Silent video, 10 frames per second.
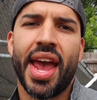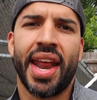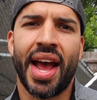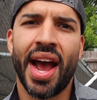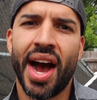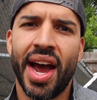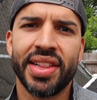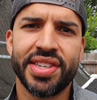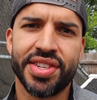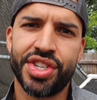and I
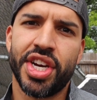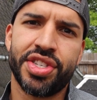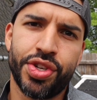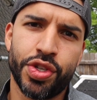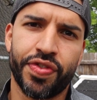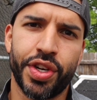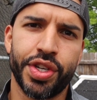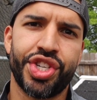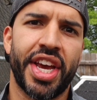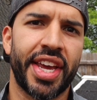highly suggest you use for
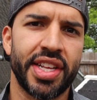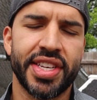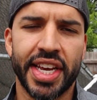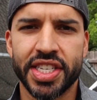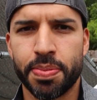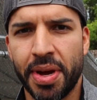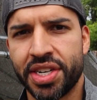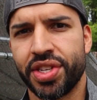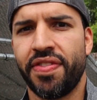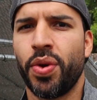your chickens,
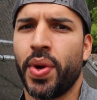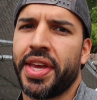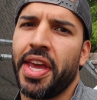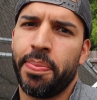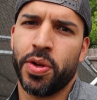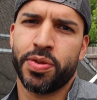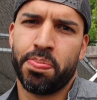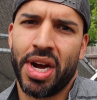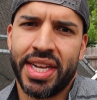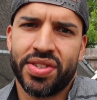especially if you want to keep those
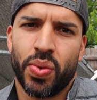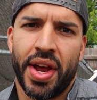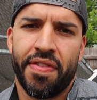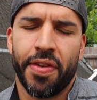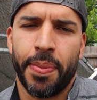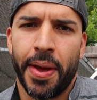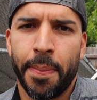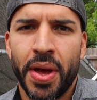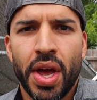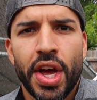mites away from
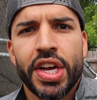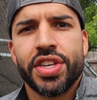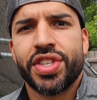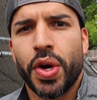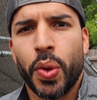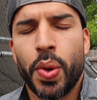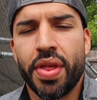them. So